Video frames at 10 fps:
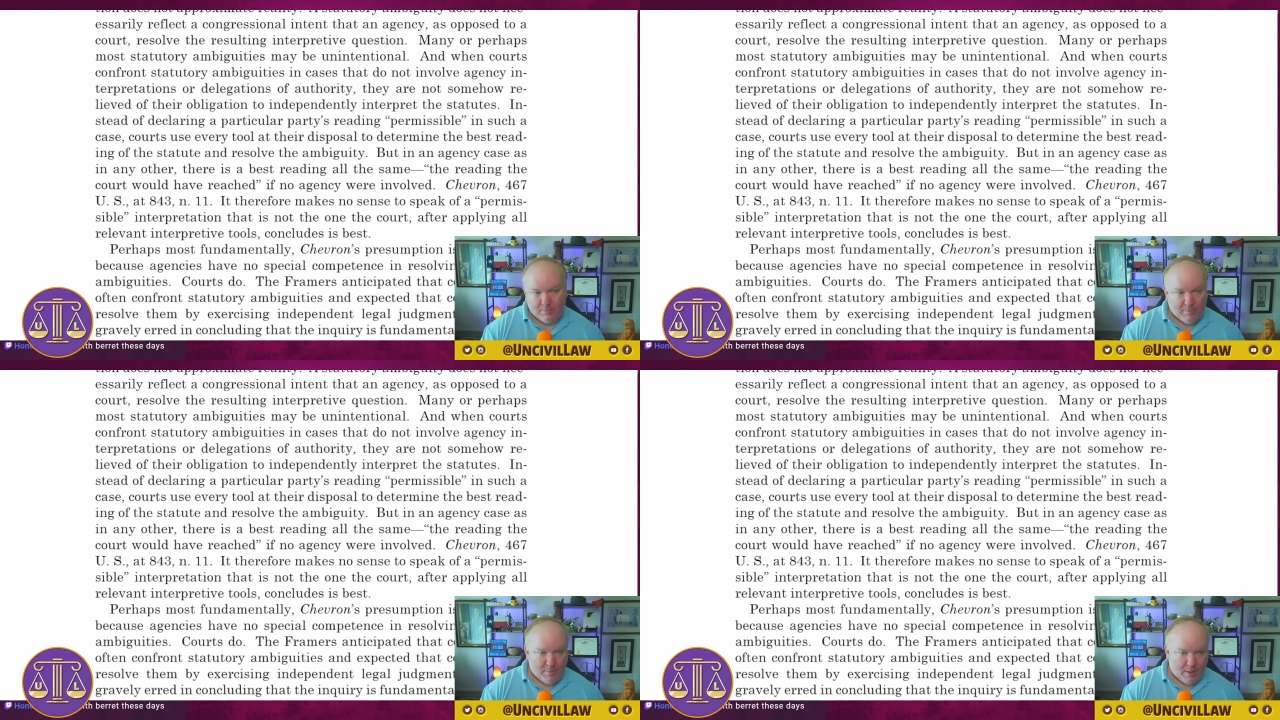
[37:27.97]

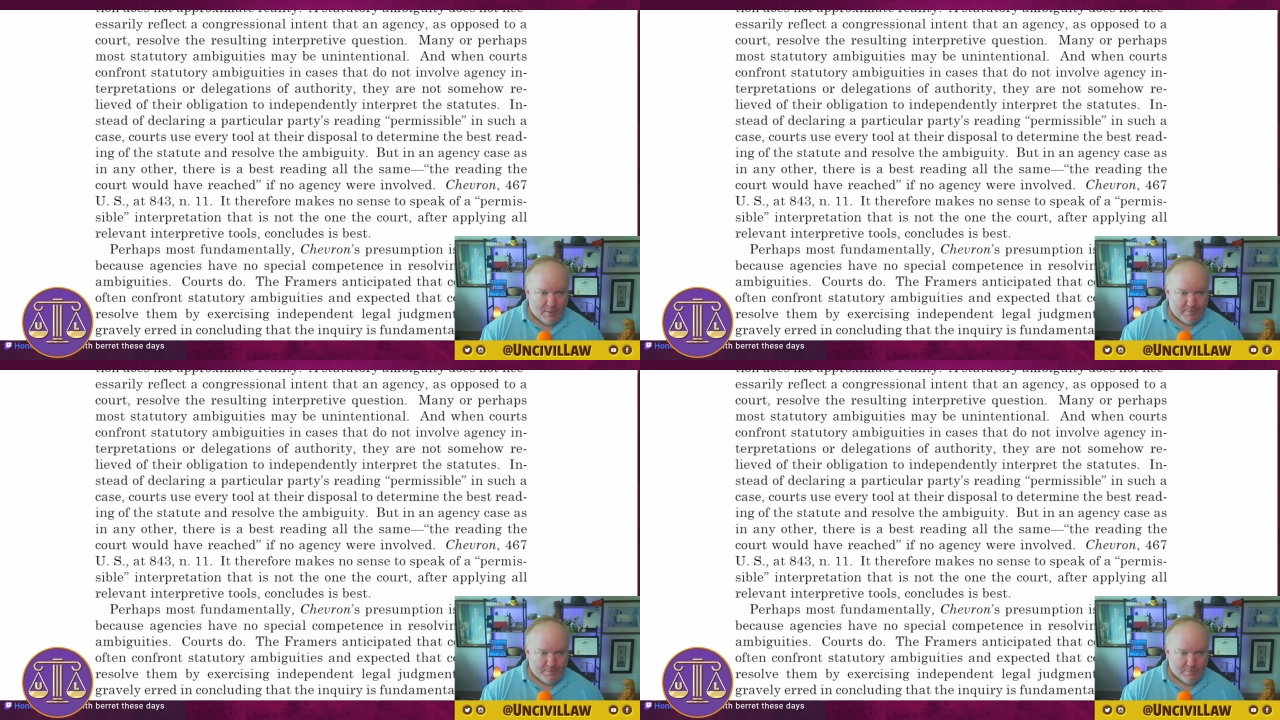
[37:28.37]

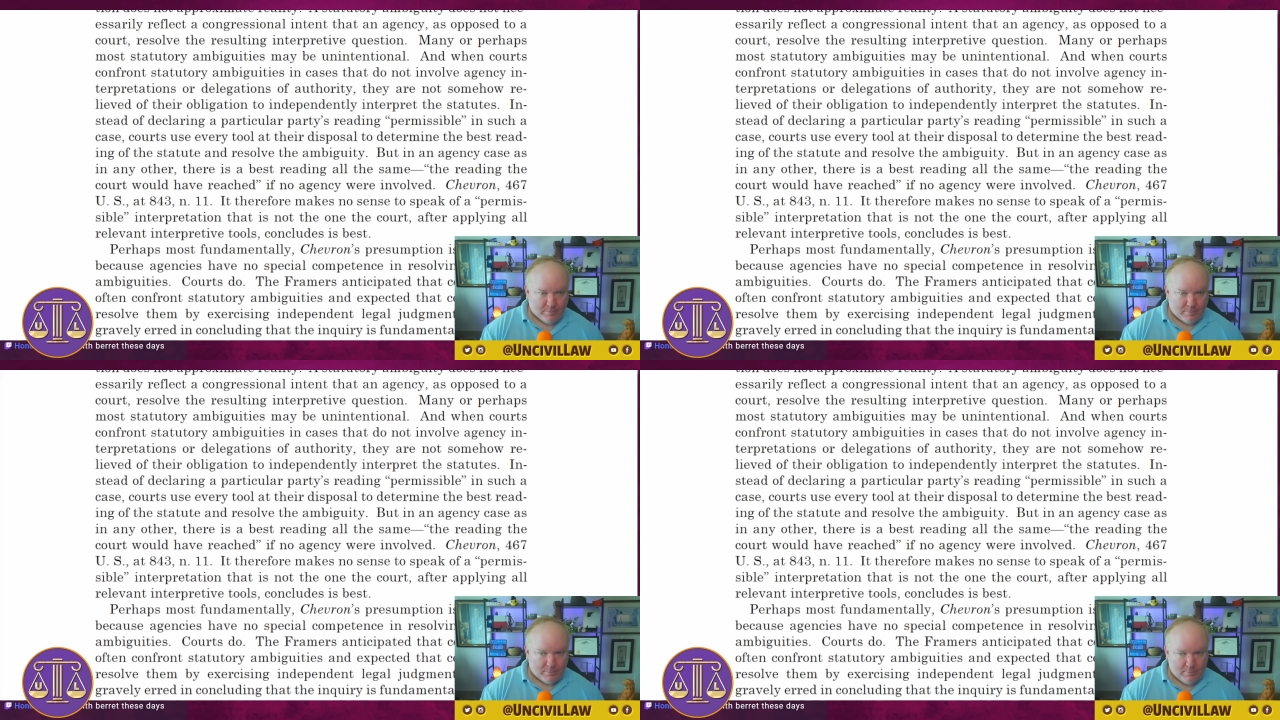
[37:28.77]

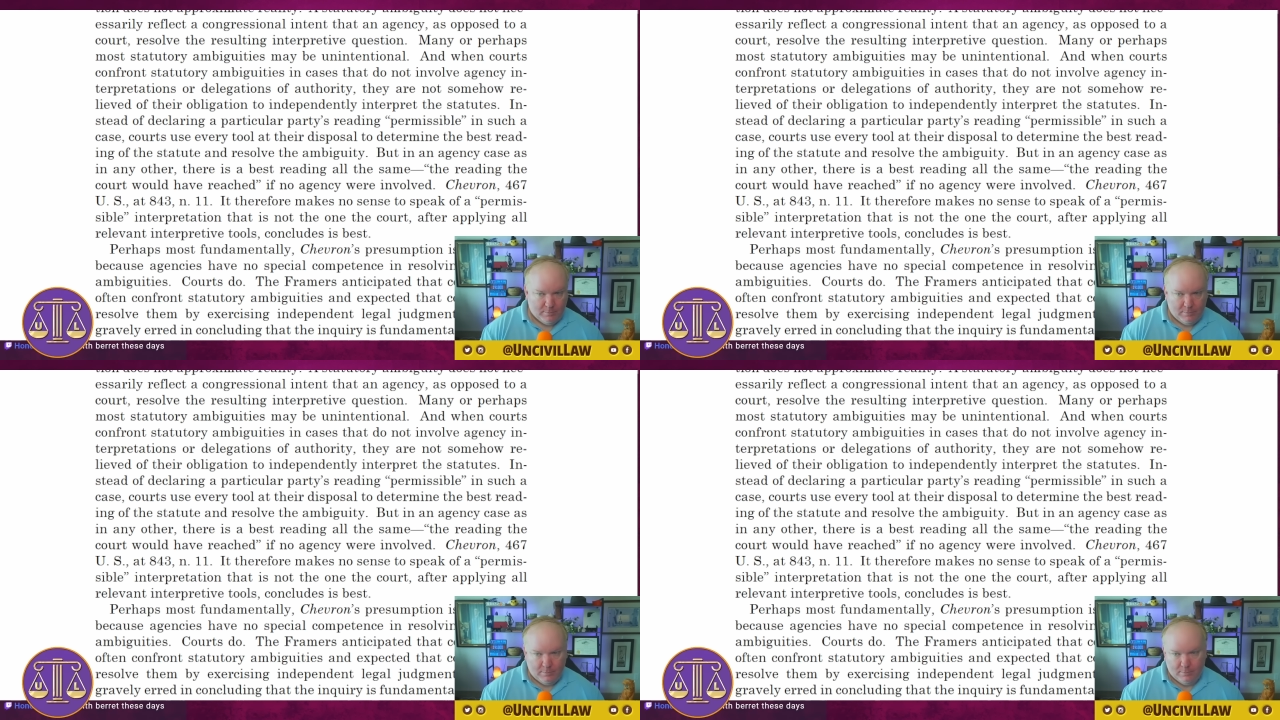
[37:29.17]

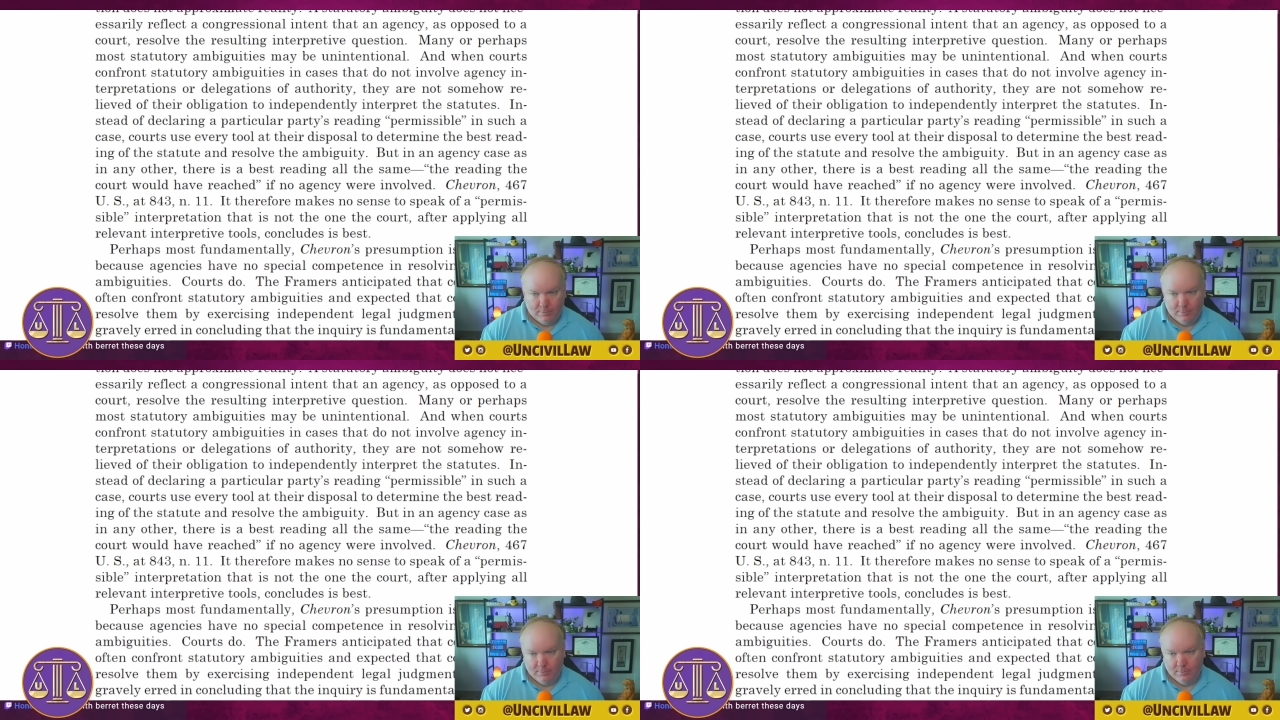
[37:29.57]

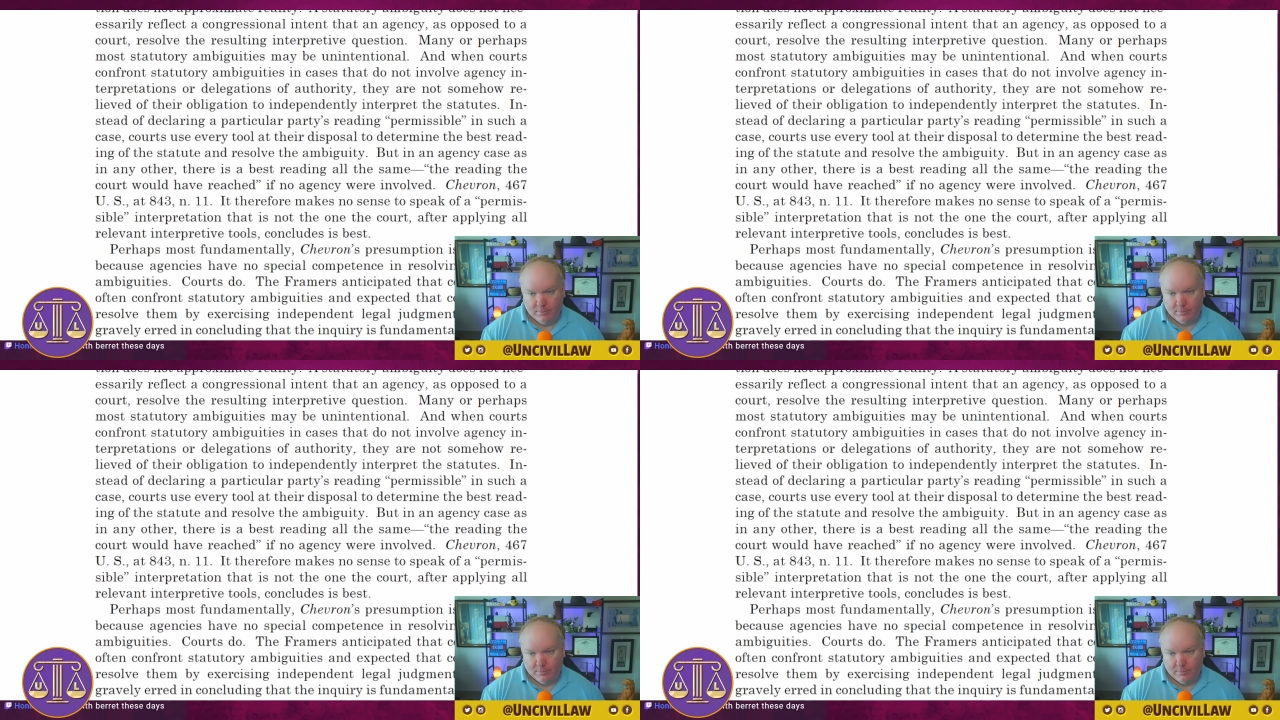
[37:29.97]

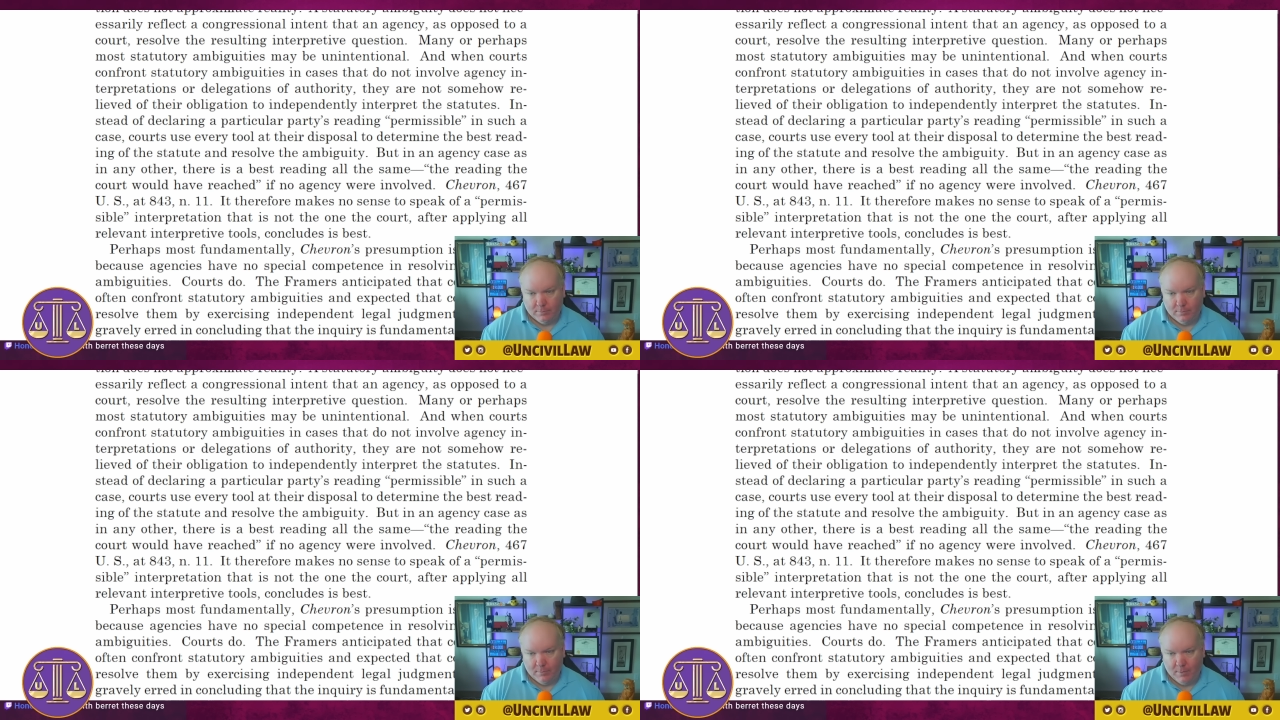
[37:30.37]

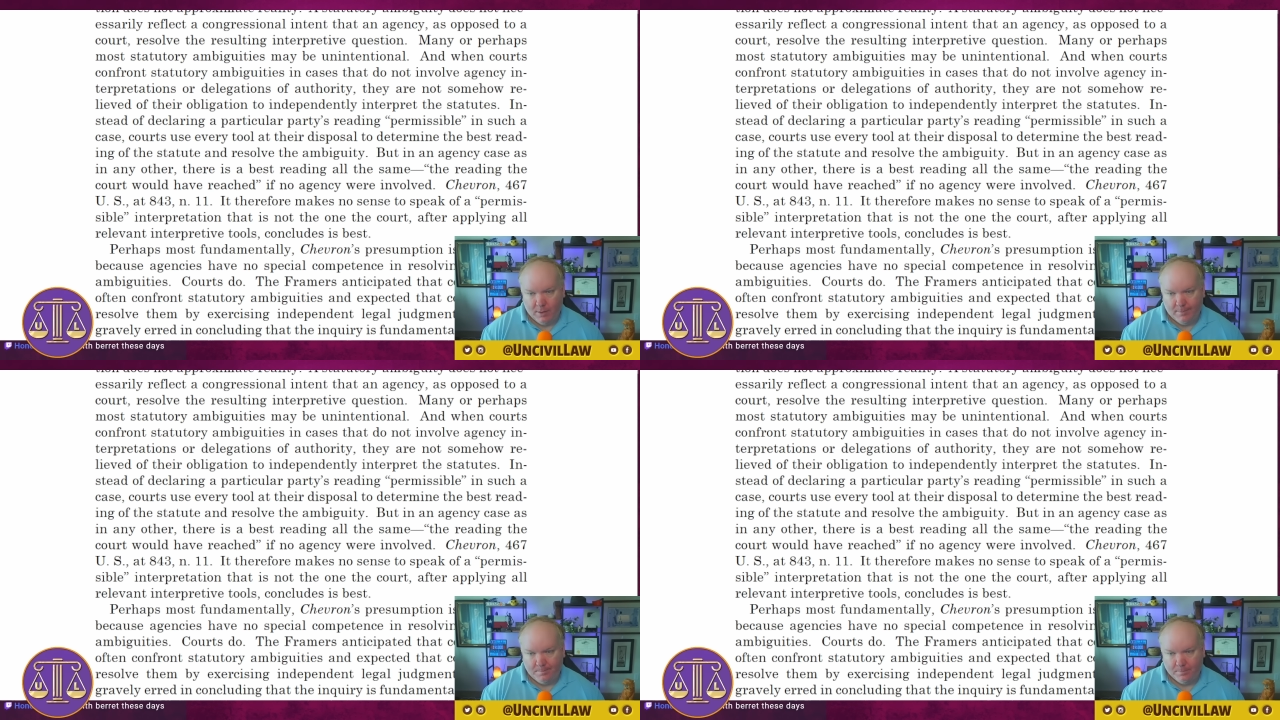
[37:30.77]

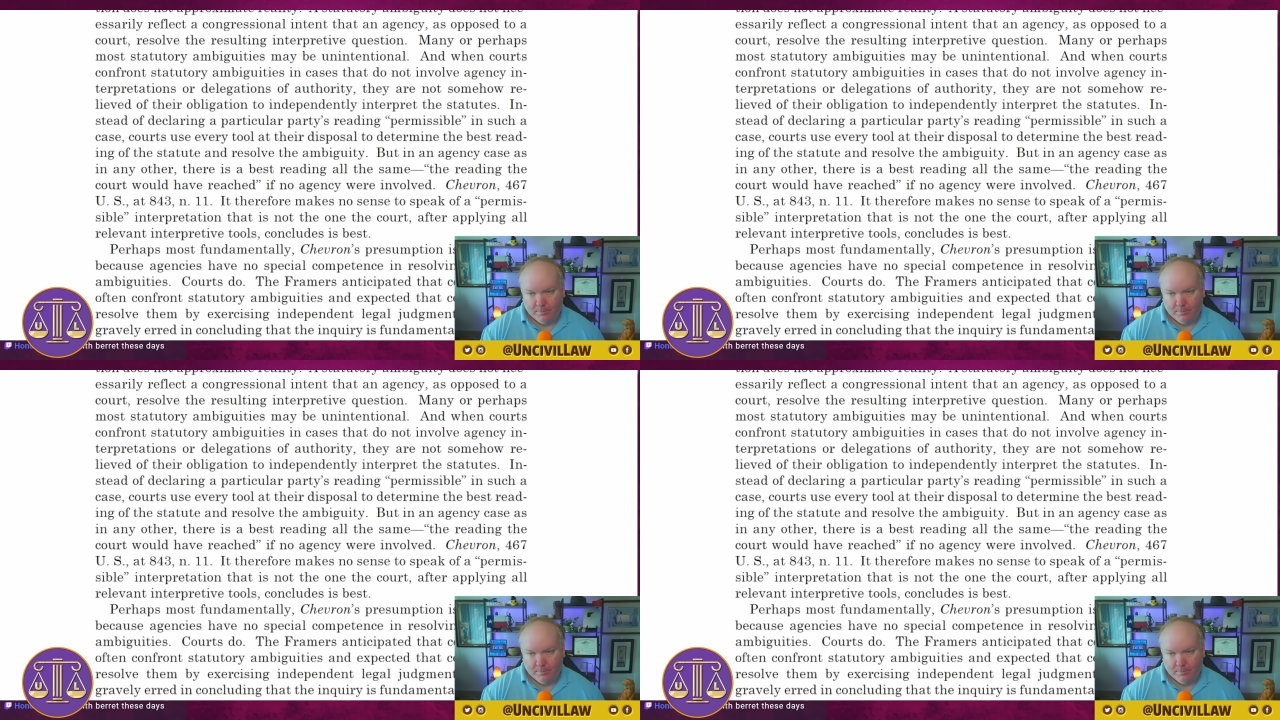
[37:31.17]
(no one is talking)